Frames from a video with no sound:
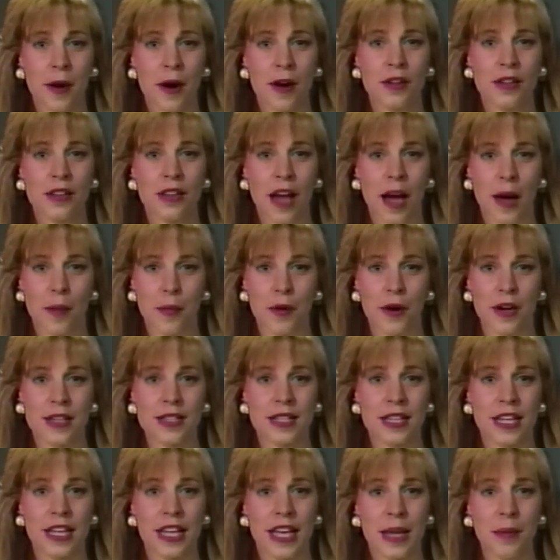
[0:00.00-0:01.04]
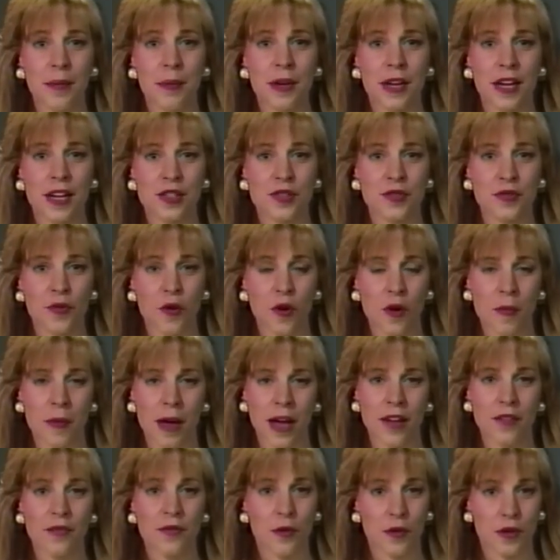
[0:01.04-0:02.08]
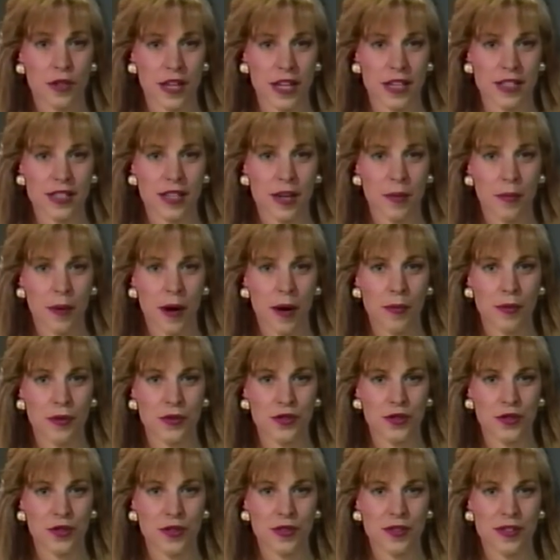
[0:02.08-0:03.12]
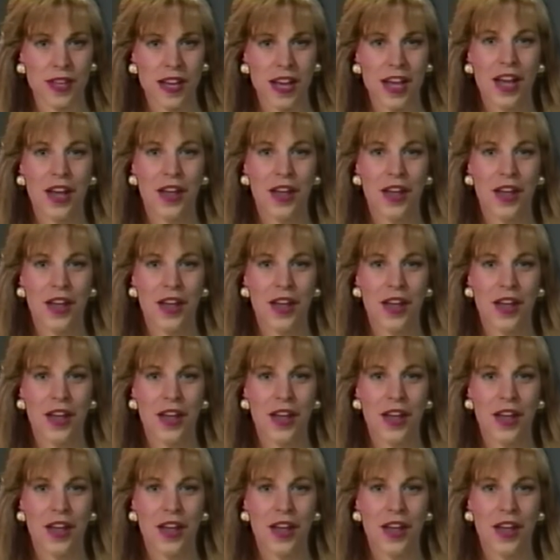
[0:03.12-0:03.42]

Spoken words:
art libraries in EPS format for desktop publishers.